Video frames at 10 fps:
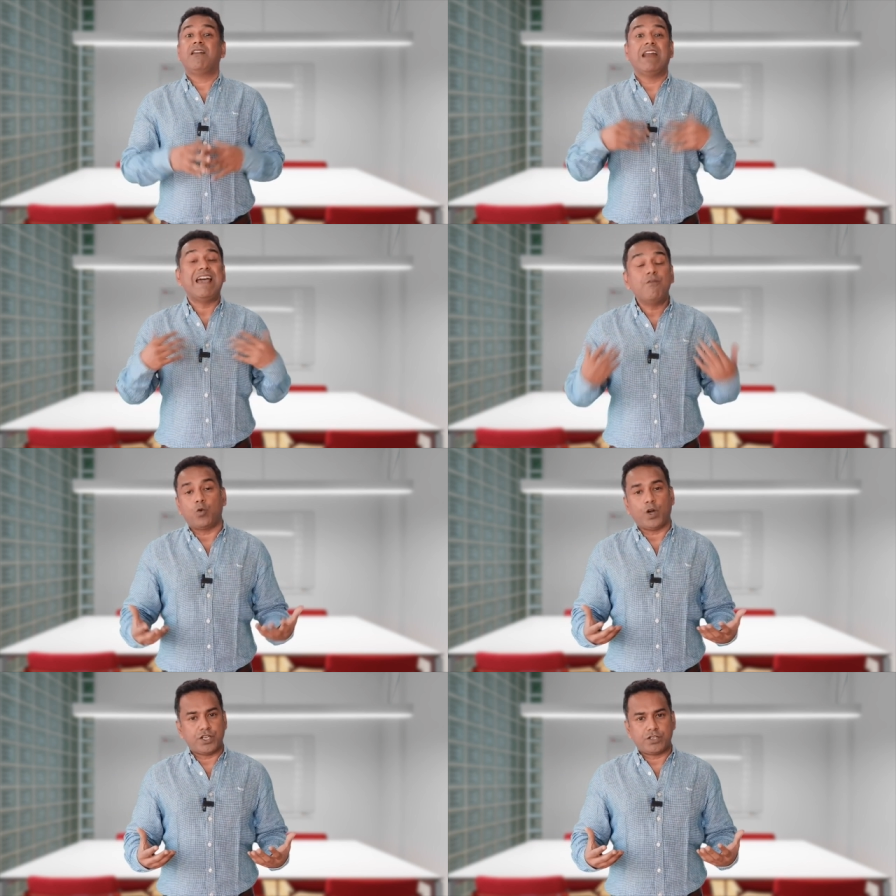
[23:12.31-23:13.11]

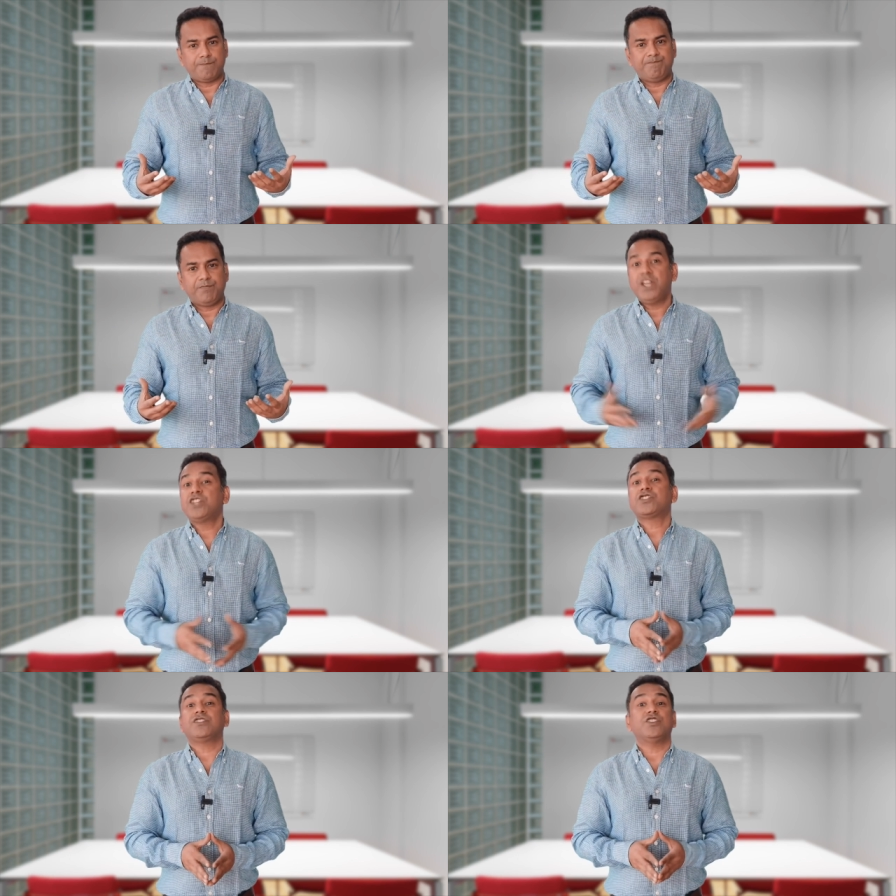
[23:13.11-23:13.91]
leverage
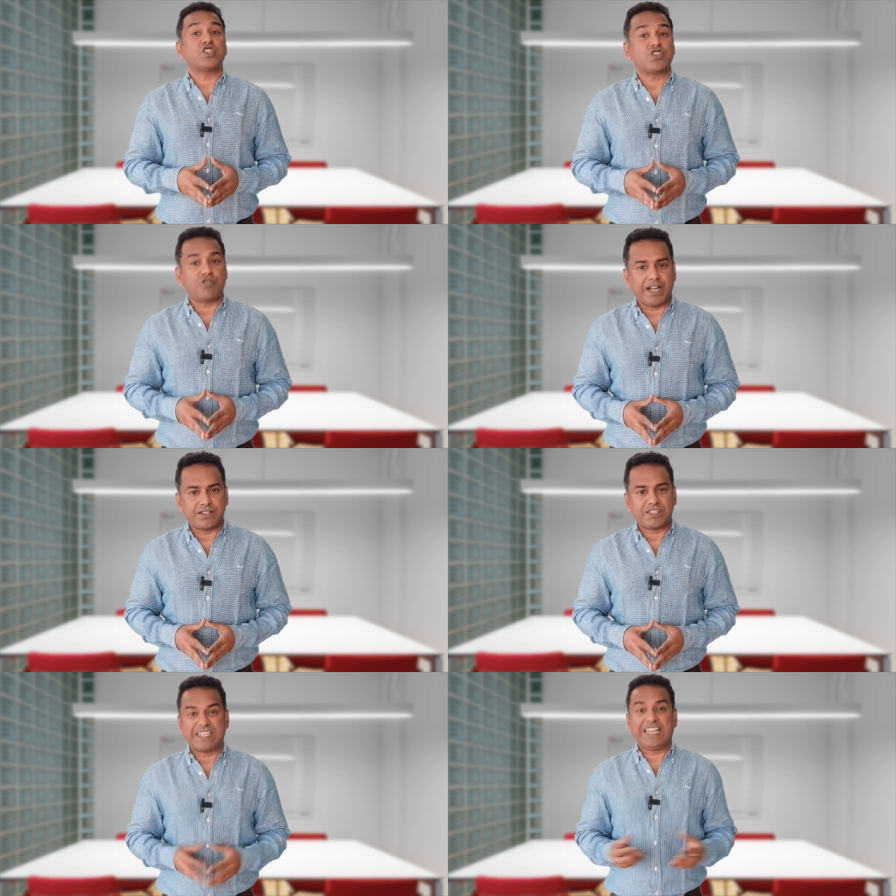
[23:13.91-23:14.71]
each other's
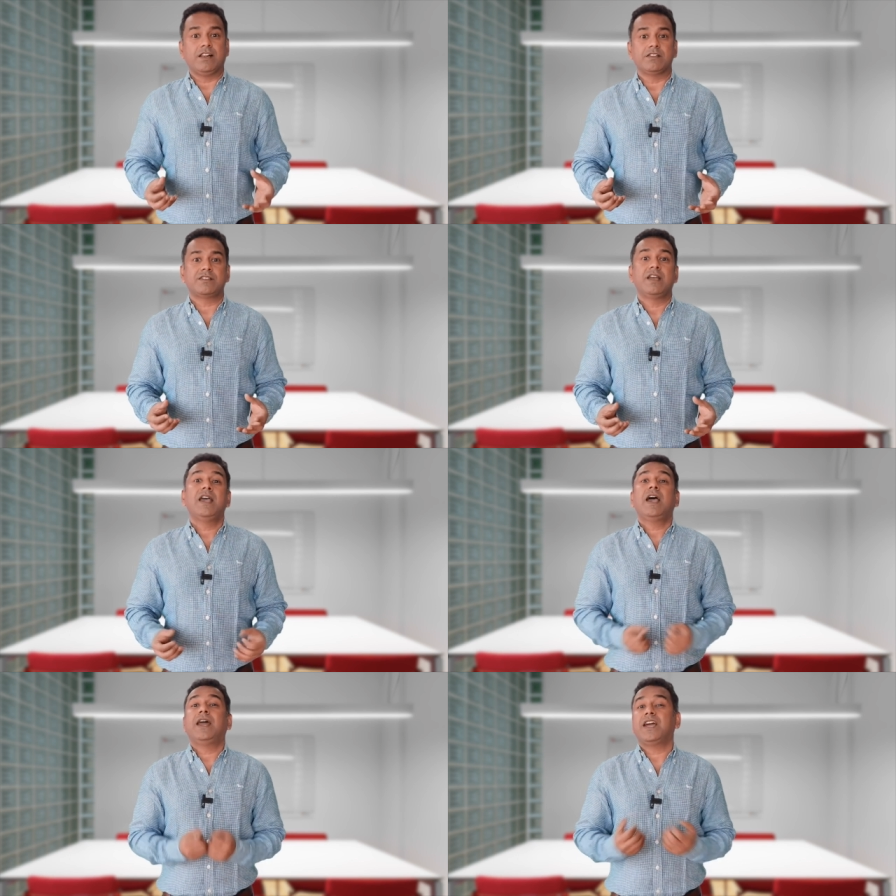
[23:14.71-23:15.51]
strengths, skills,
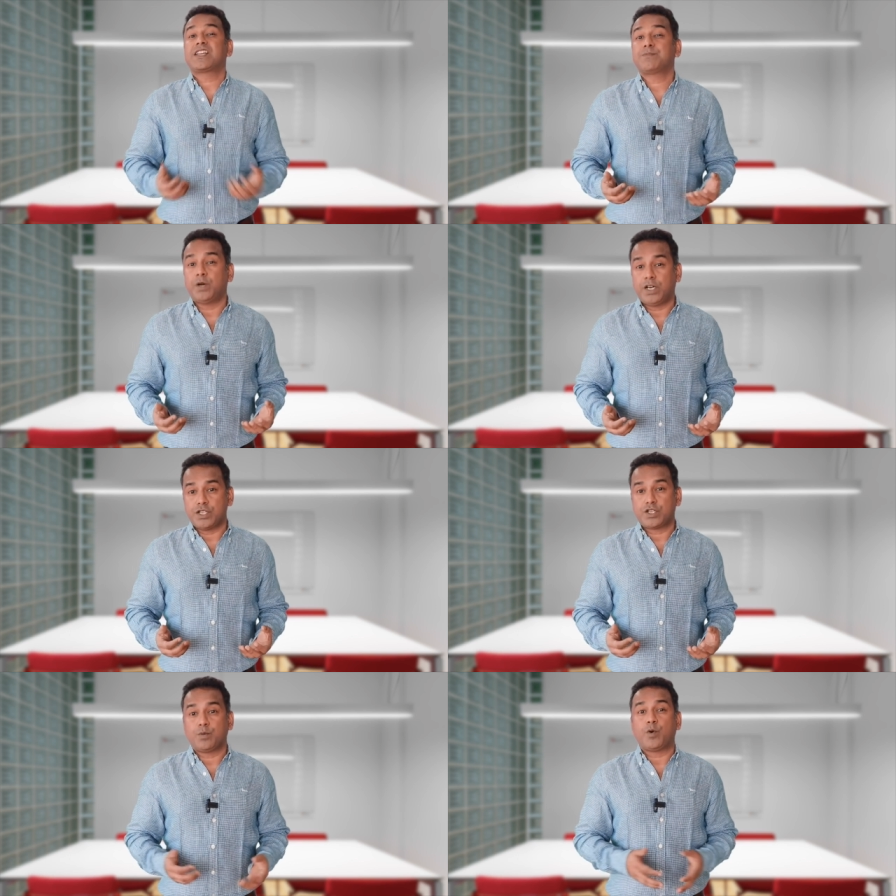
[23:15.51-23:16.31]
and
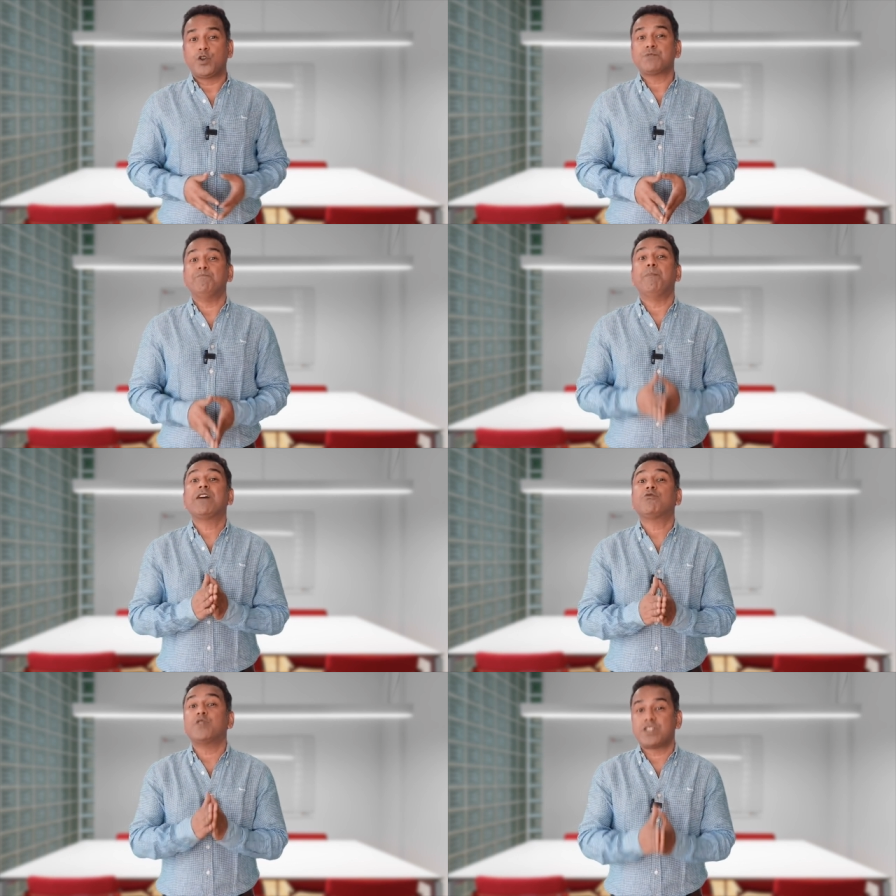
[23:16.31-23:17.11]
expertise to produce
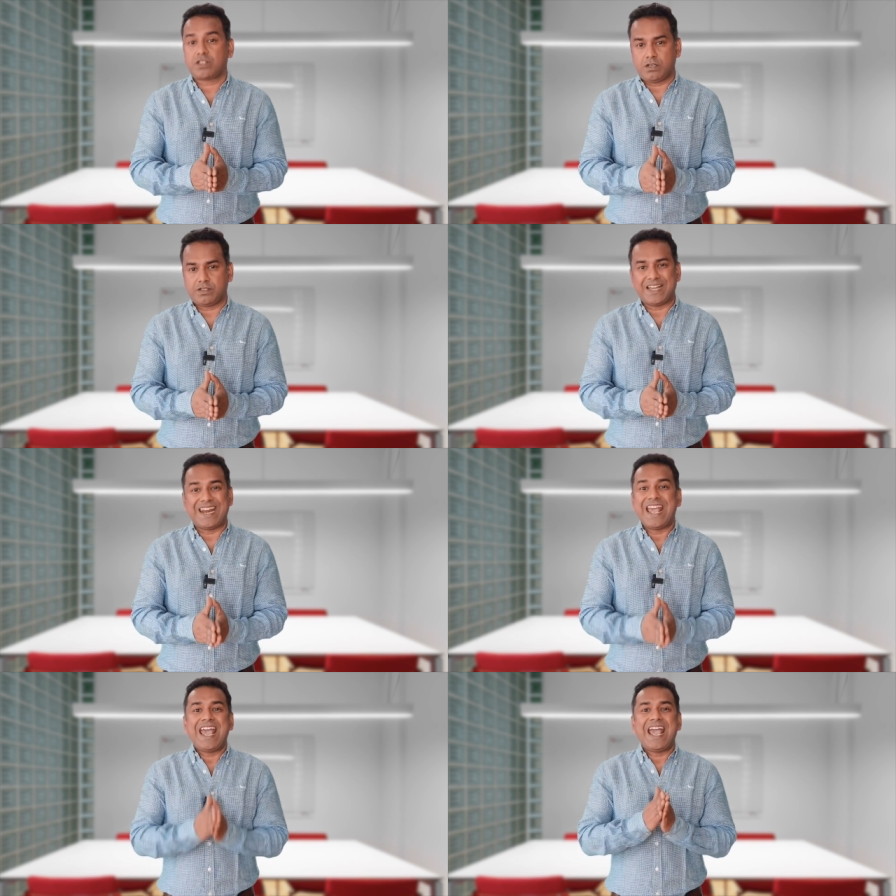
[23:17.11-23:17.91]
better results
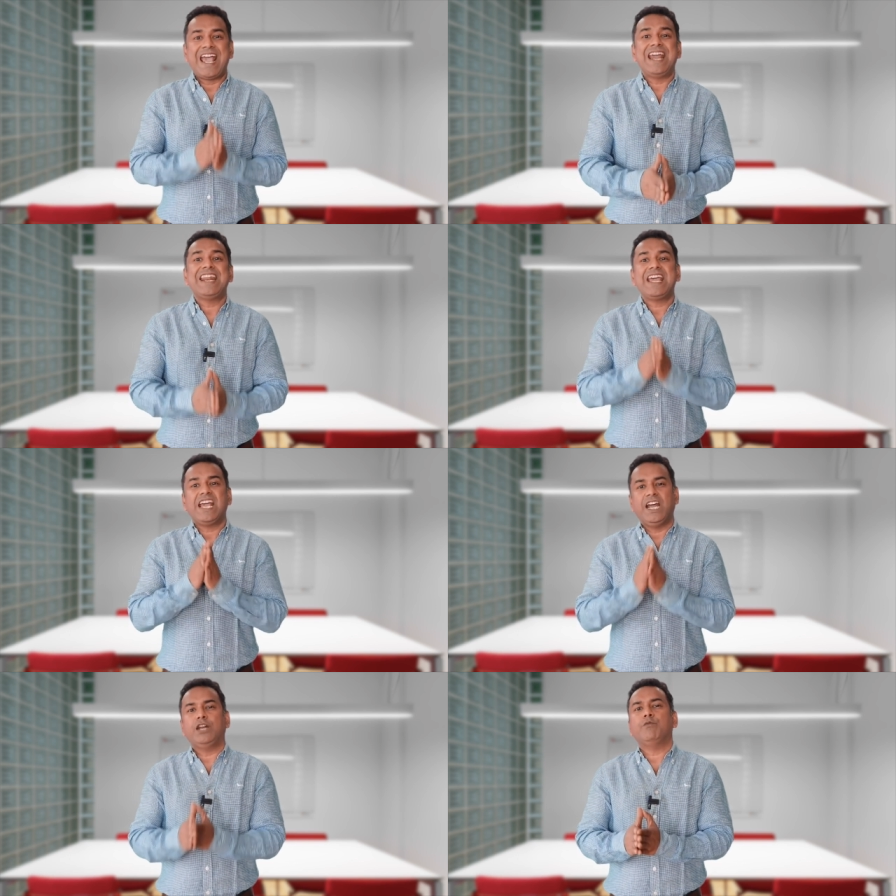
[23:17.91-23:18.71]
than any
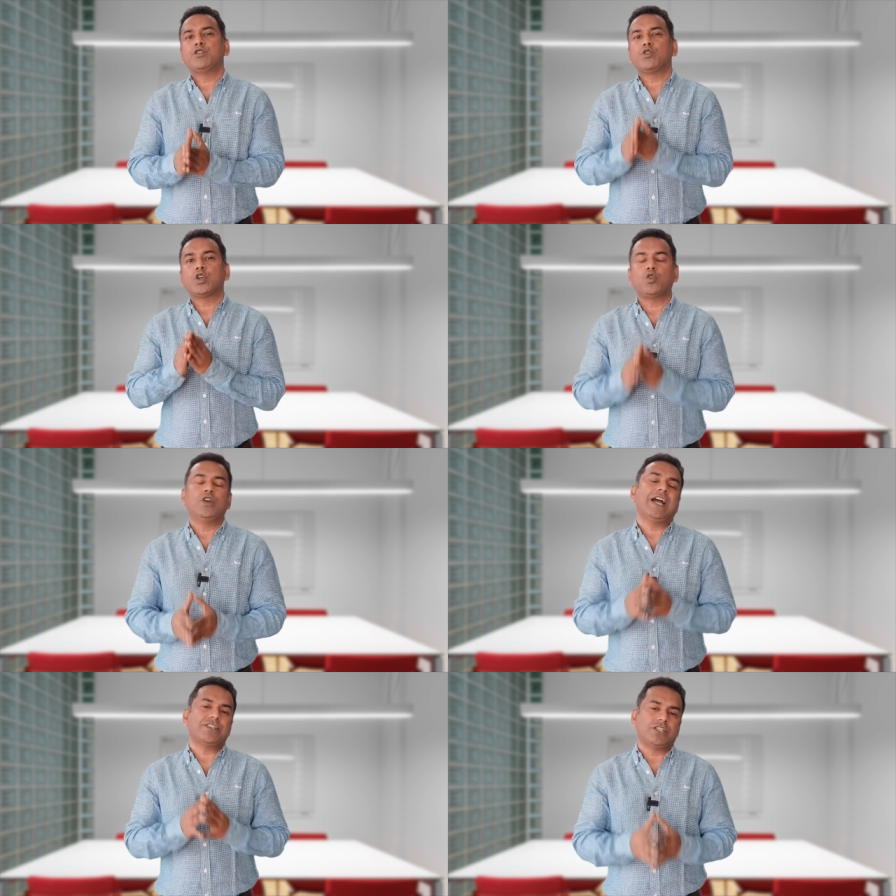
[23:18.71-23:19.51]
individual
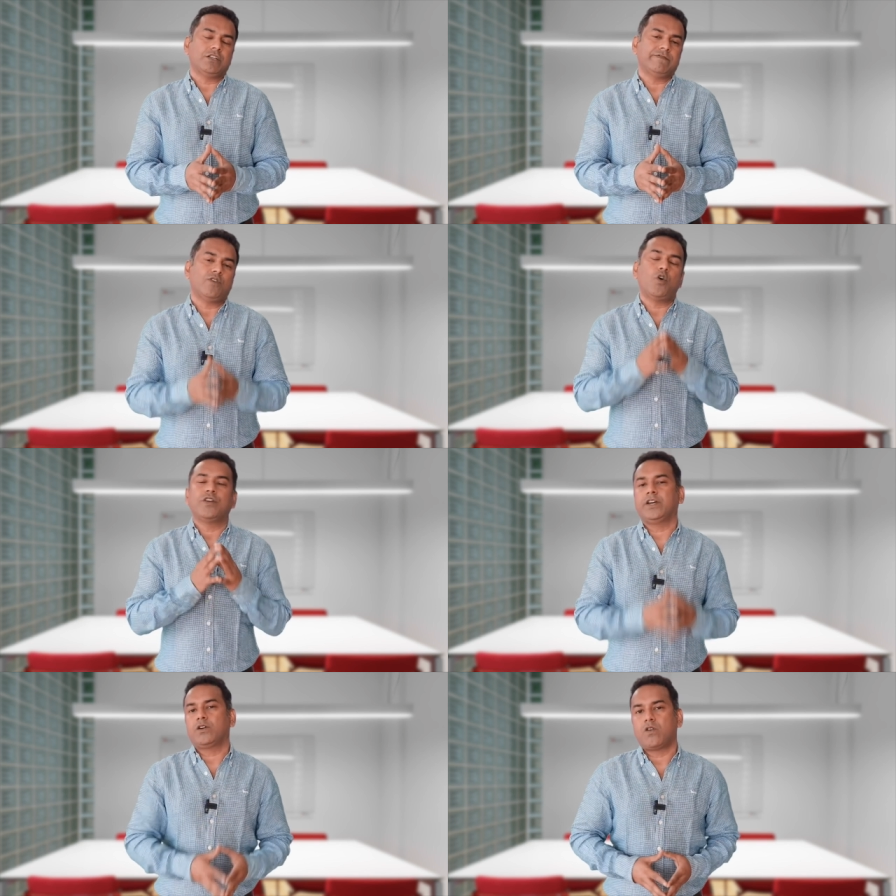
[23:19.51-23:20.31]
could achieve
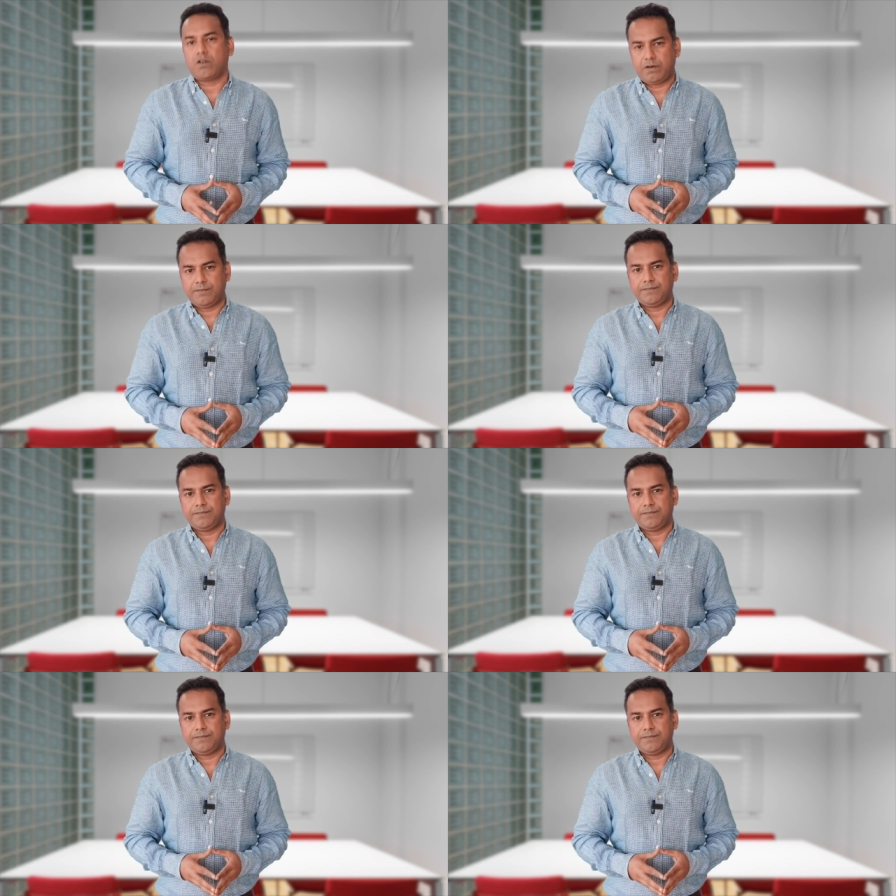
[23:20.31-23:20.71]
on their own.